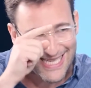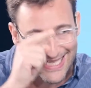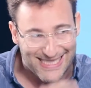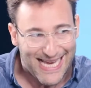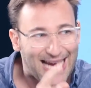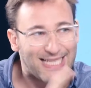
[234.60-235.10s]
is the
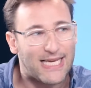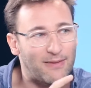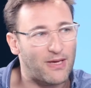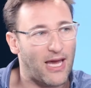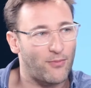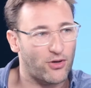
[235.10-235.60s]
exact
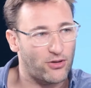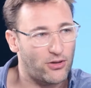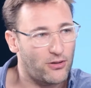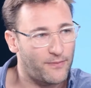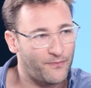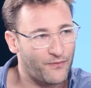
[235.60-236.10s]
same
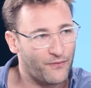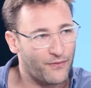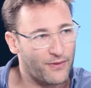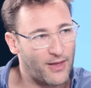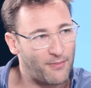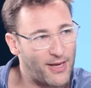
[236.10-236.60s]
chemical
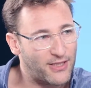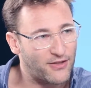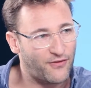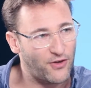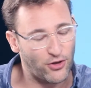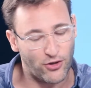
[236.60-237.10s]
that makes
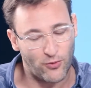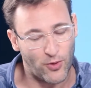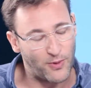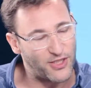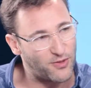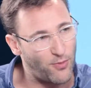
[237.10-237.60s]
us feel good
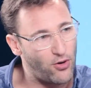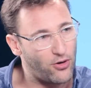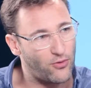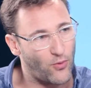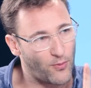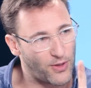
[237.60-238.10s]
when we
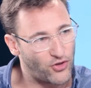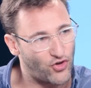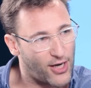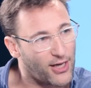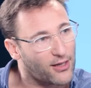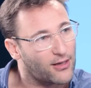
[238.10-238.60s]
smoke, when we
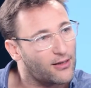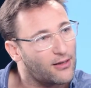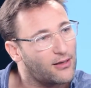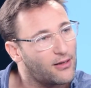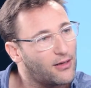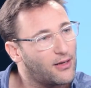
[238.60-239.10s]
drink,
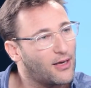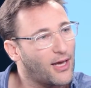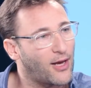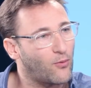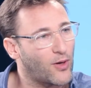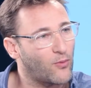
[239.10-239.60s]

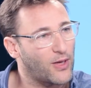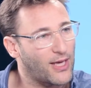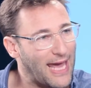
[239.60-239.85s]
and when we